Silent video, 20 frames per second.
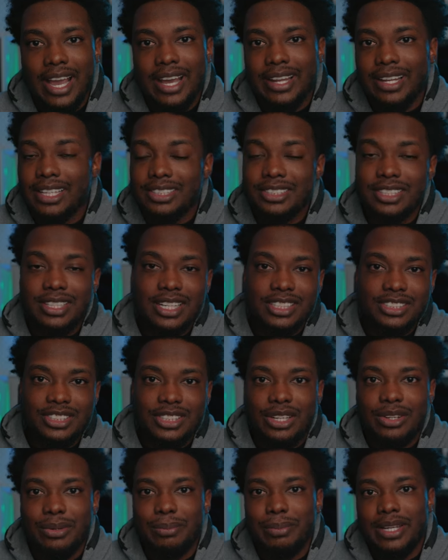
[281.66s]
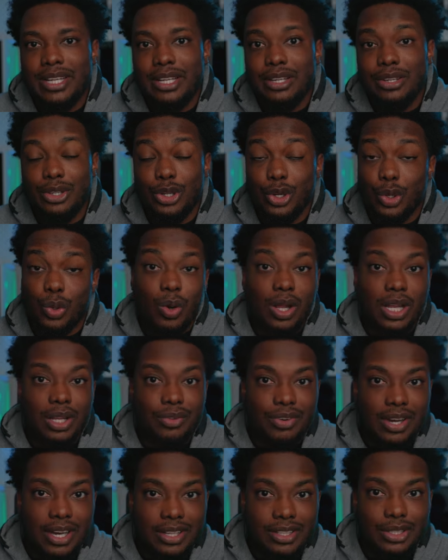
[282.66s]
It doesn't necessarily mean you're
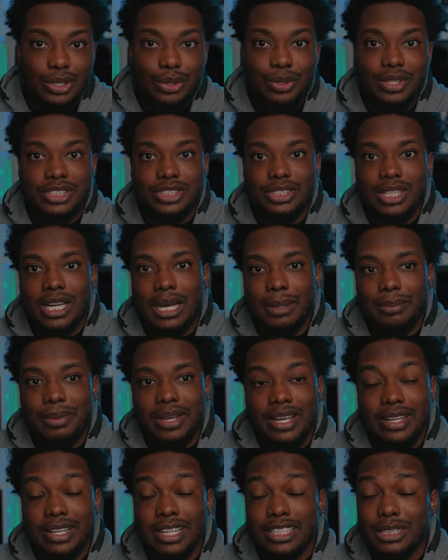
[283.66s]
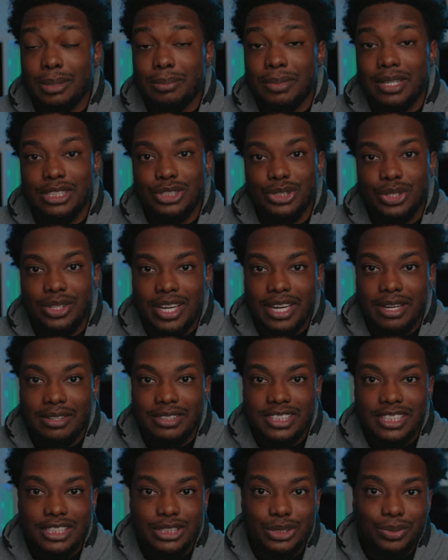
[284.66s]
qualified to do this job. It doesn't mean you're
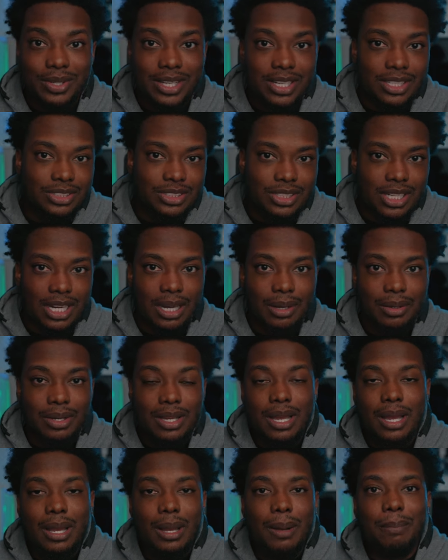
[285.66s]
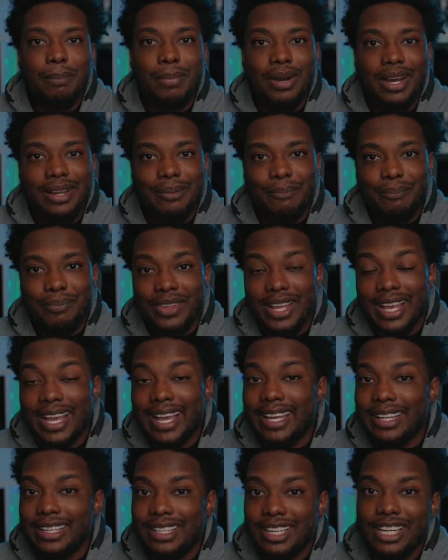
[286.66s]
guaranteed to get a job, but
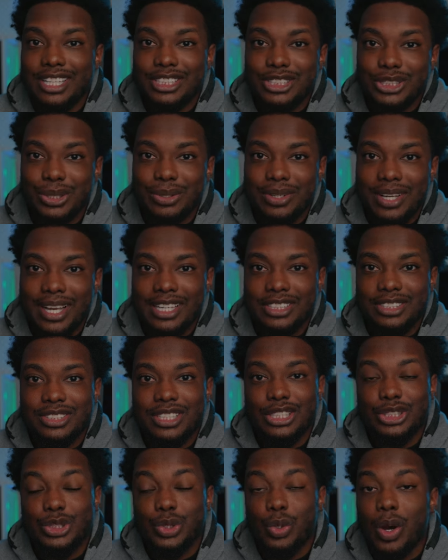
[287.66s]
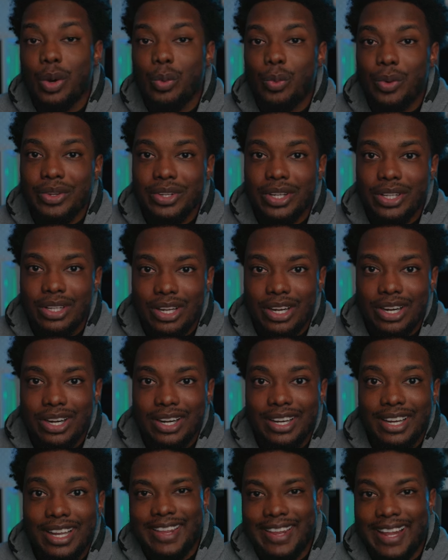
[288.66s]
it does showcase that you are willing to
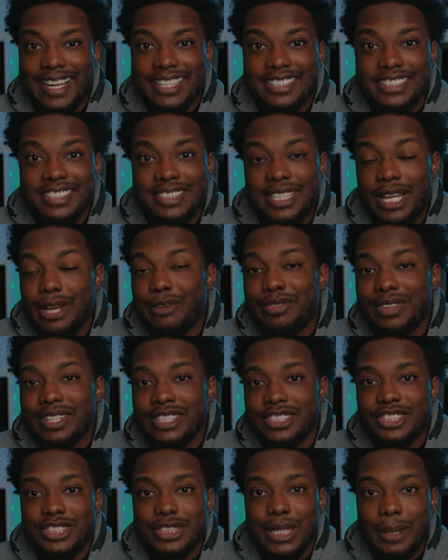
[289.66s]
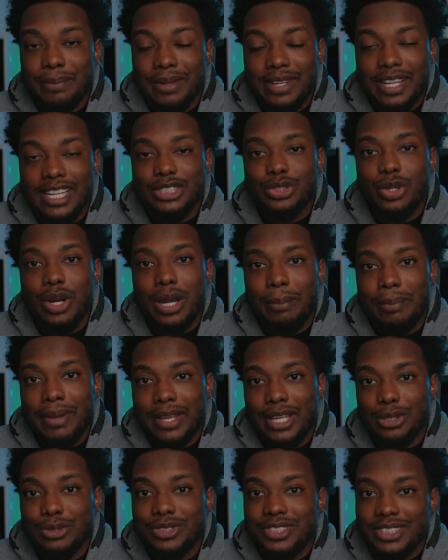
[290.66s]
learn and that is definitely something that's going to
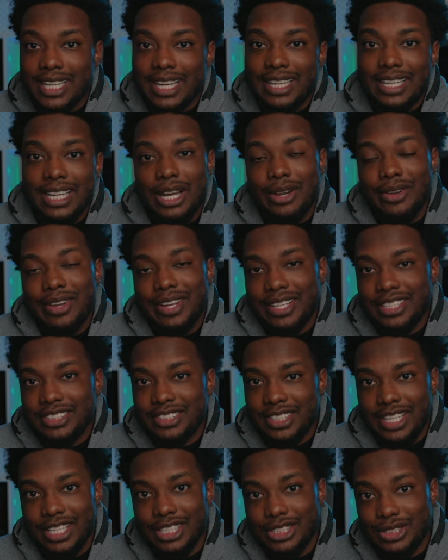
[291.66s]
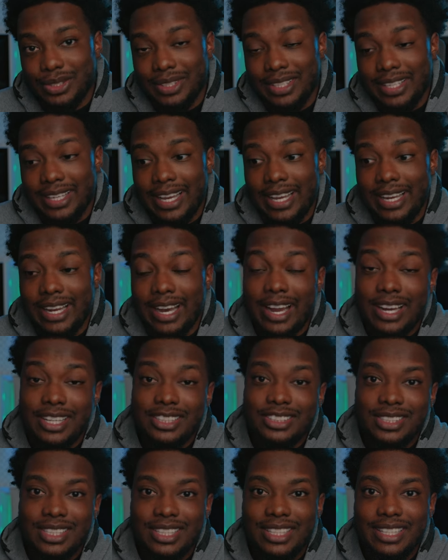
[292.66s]
make you stand out in this industry. And
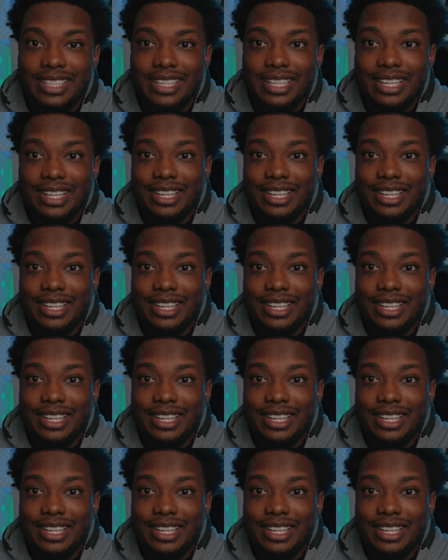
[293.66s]
honestly,